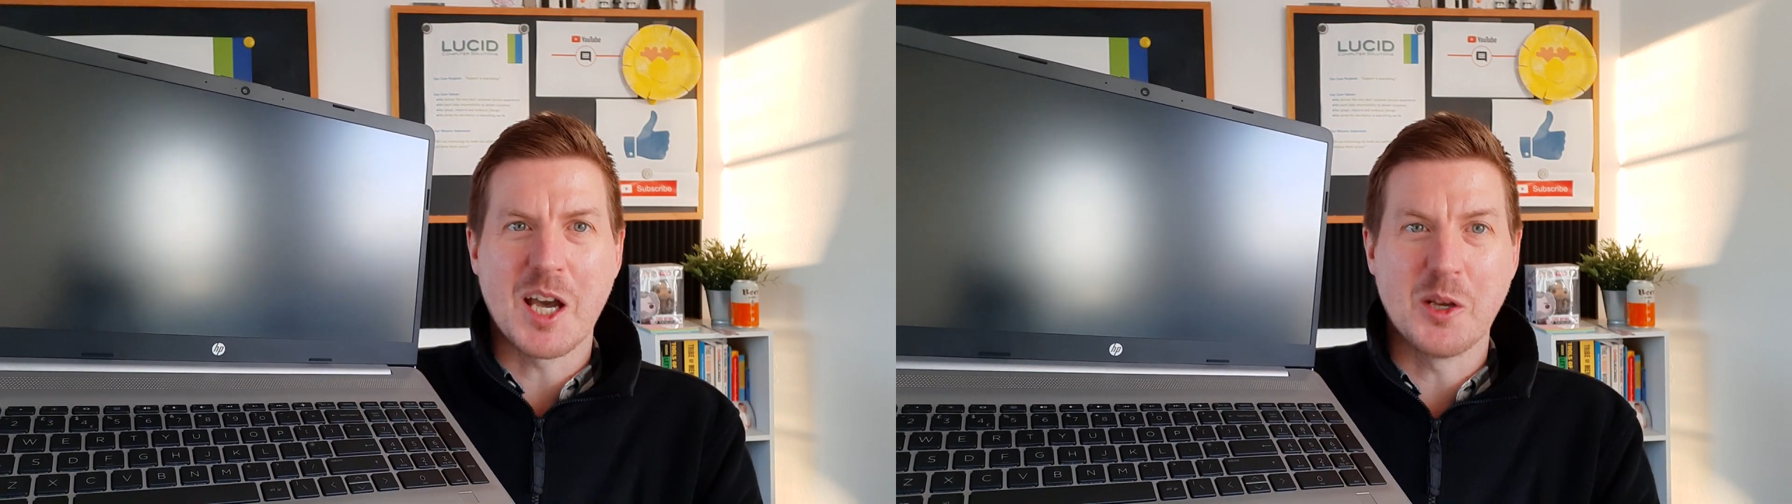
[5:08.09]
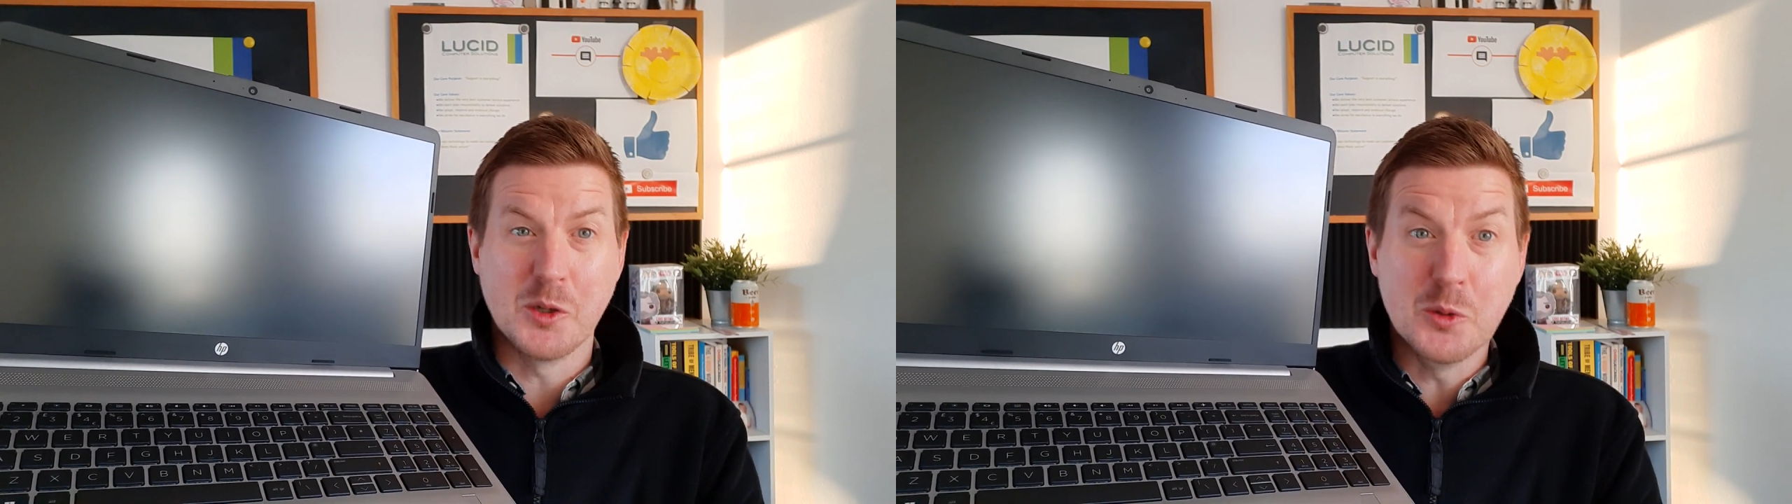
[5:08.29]

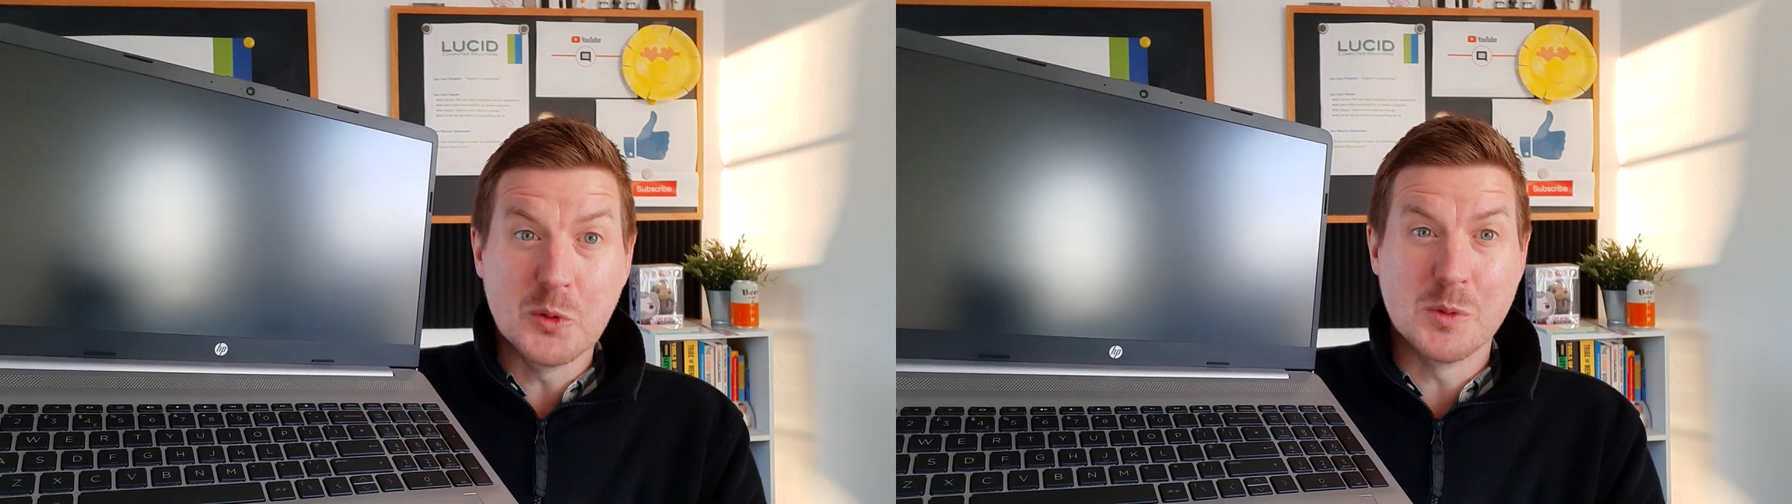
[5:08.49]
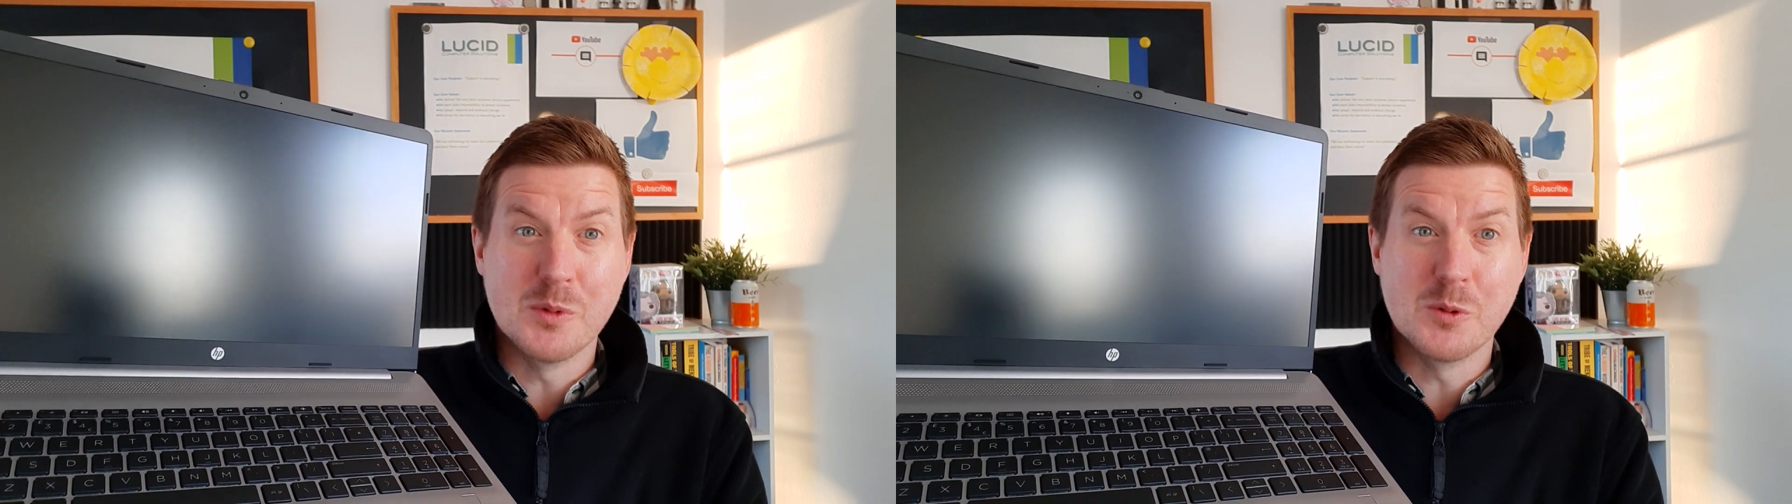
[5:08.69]
on
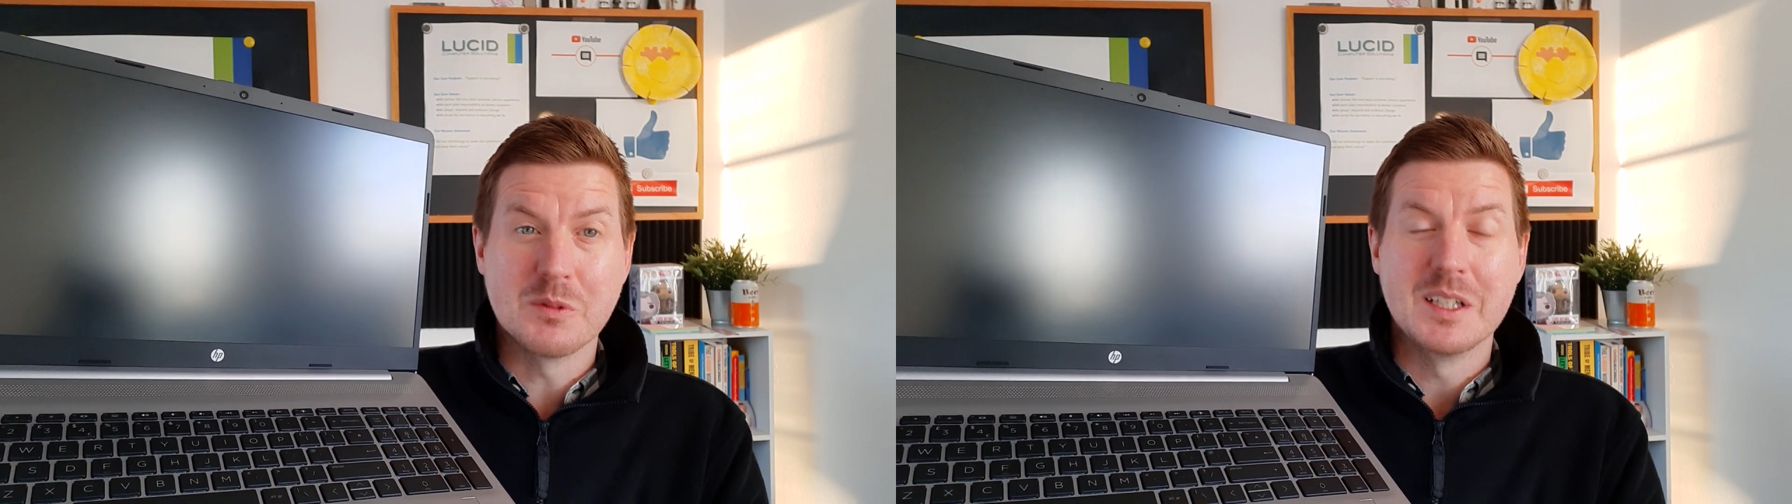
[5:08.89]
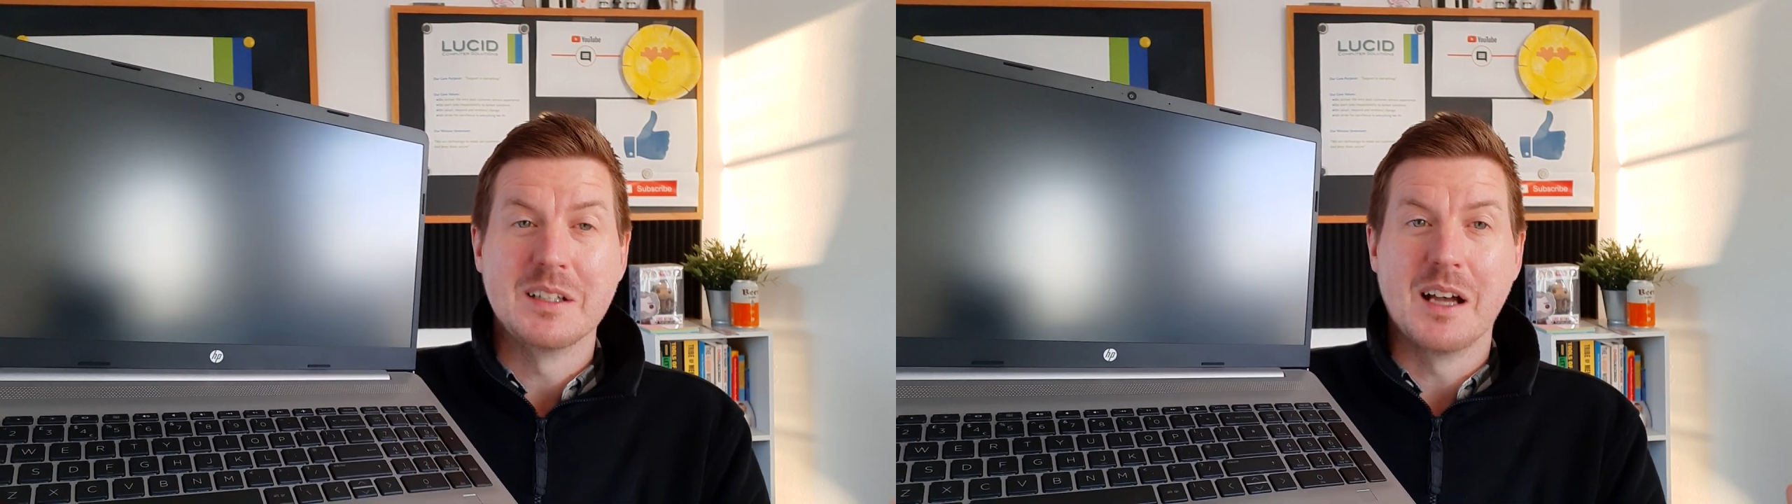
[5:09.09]

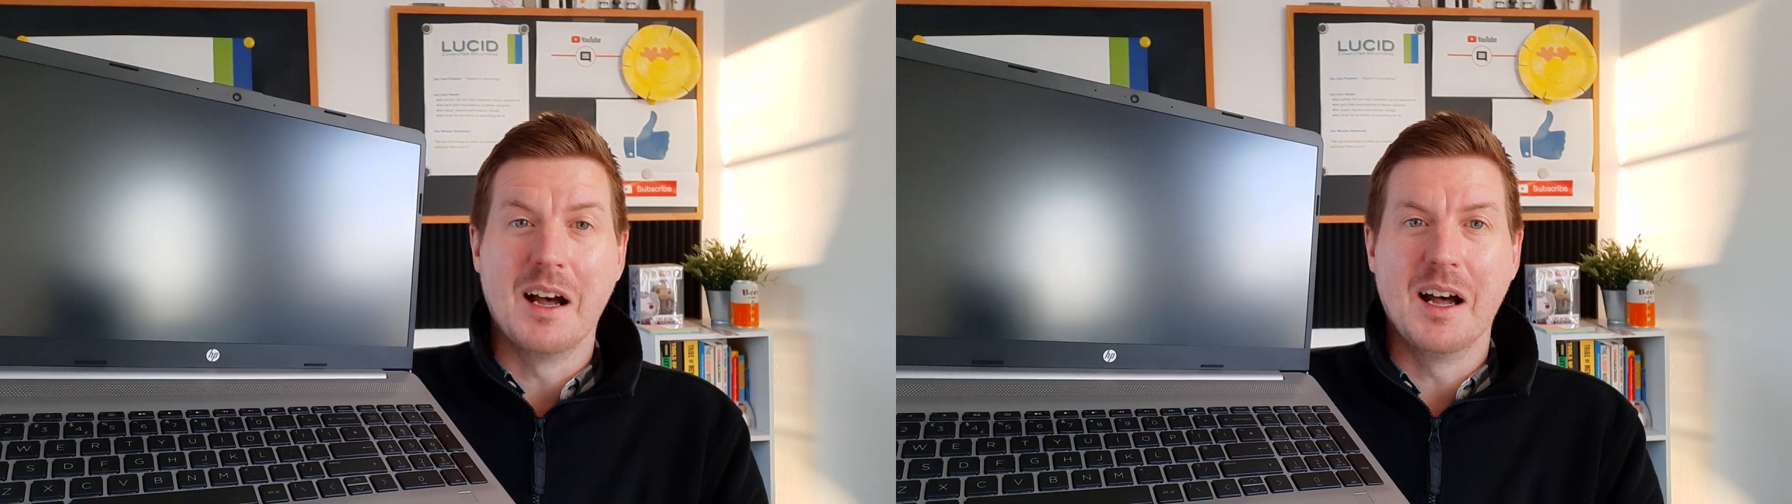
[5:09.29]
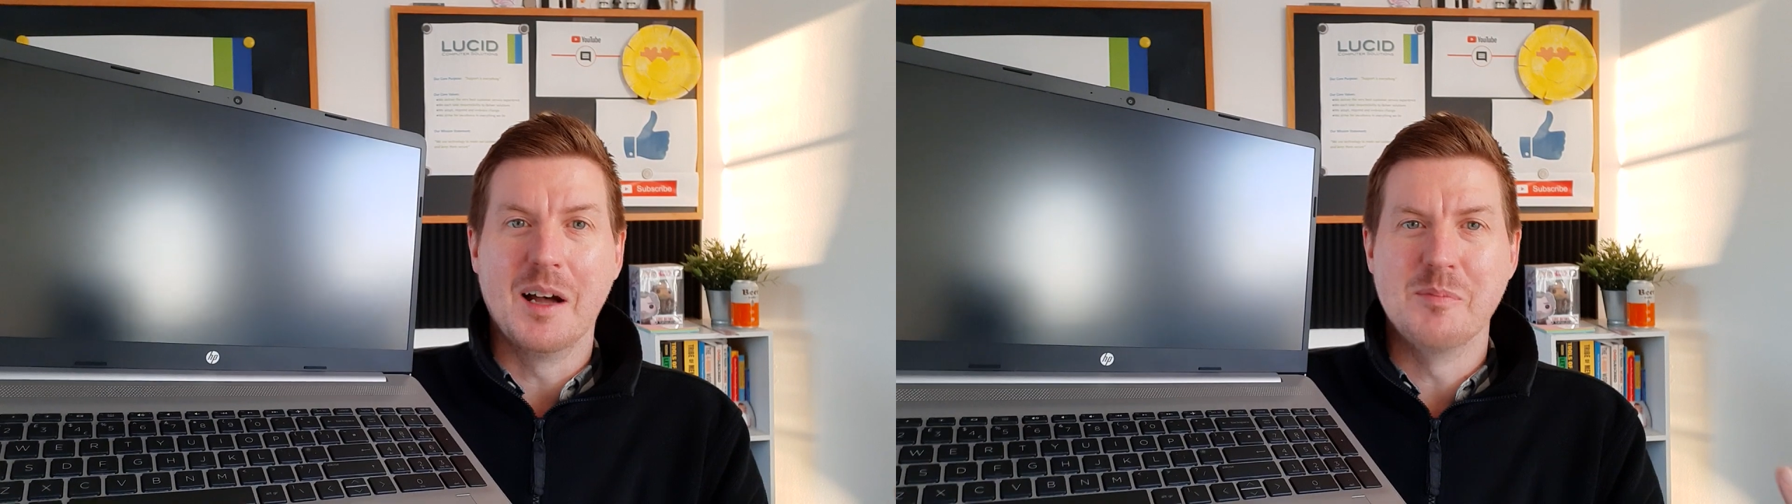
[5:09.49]

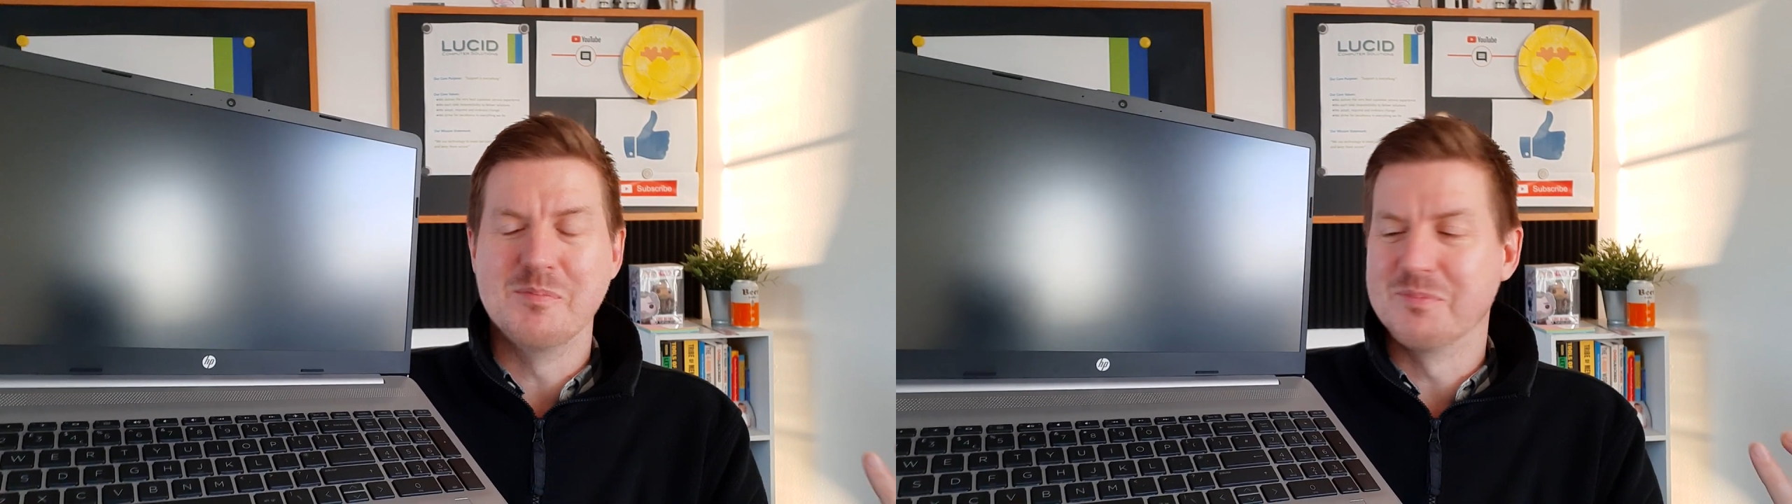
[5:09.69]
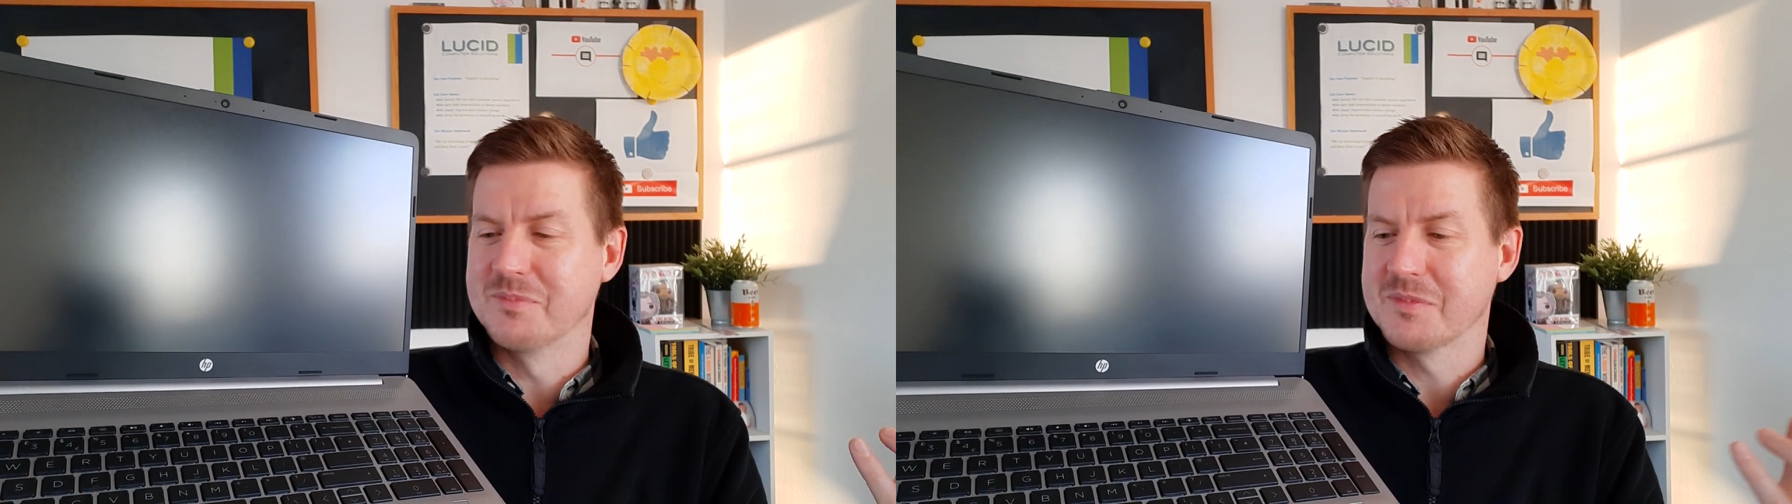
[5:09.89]

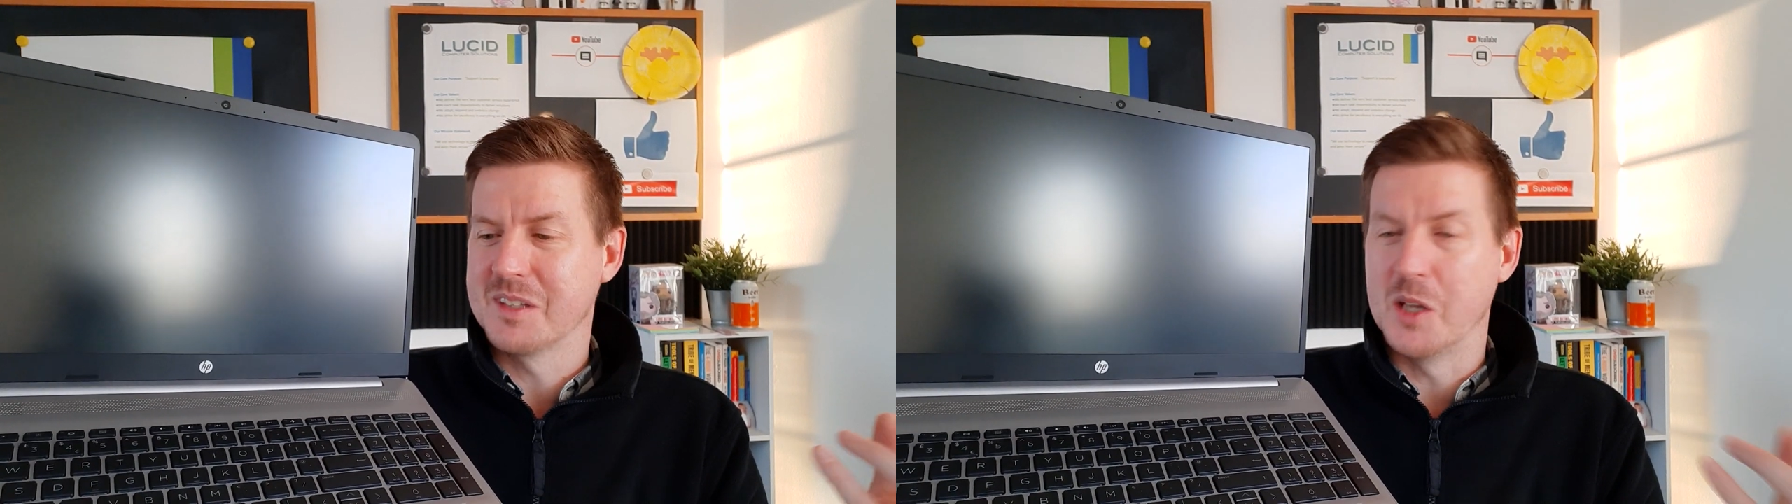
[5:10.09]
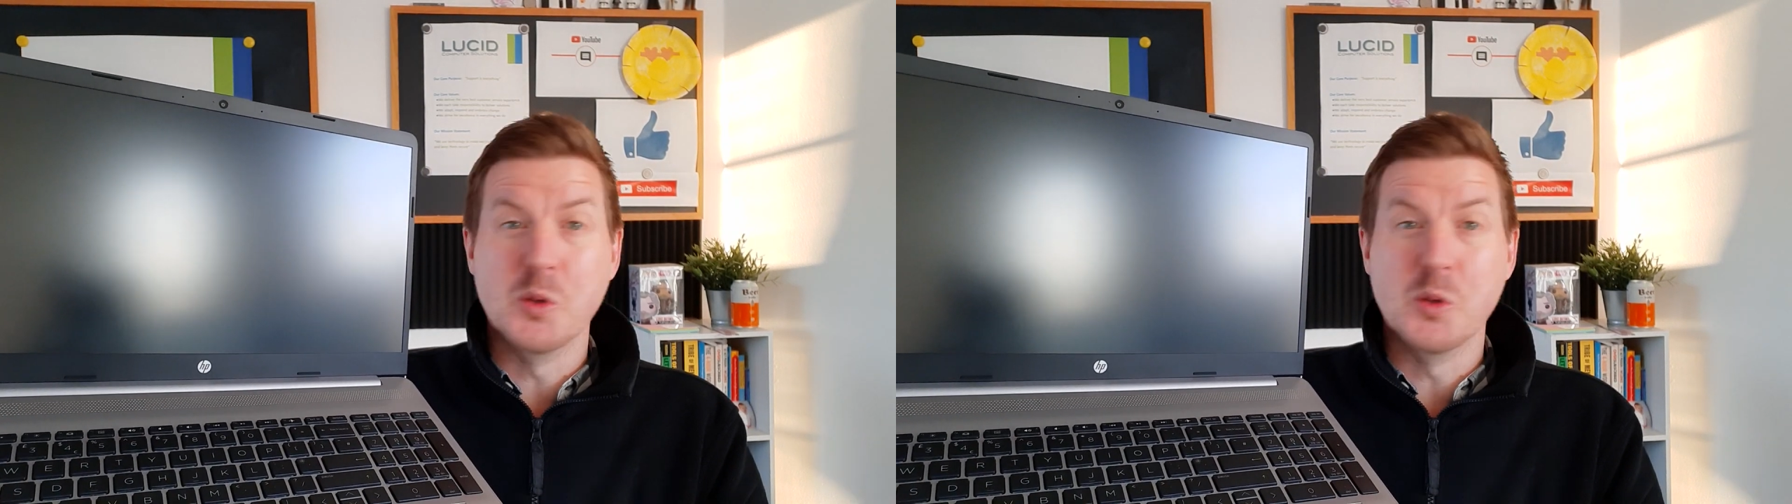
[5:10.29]
a